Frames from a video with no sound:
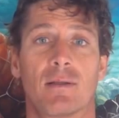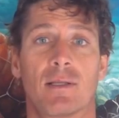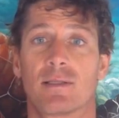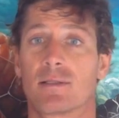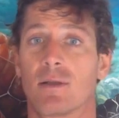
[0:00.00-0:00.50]

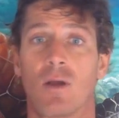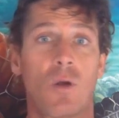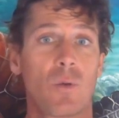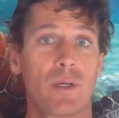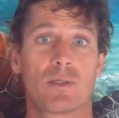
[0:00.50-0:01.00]
that's
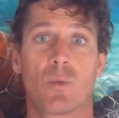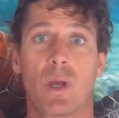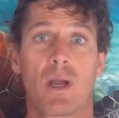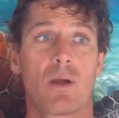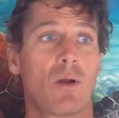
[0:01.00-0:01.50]
always
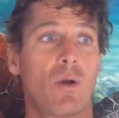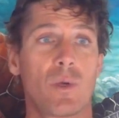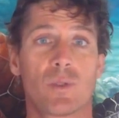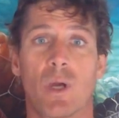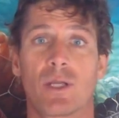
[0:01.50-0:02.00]
aware and
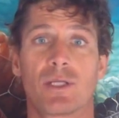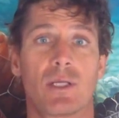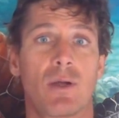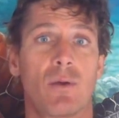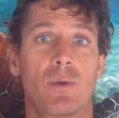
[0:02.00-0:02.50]
always
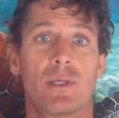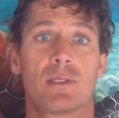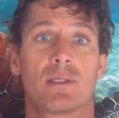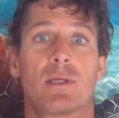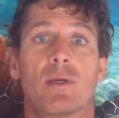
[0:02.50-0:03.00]
watching,
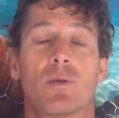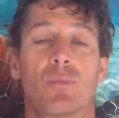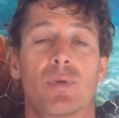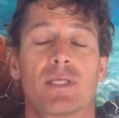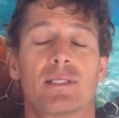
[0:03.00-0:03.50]
always
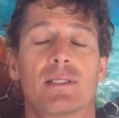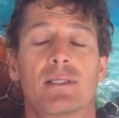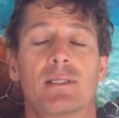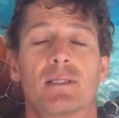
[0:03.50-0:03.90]
present.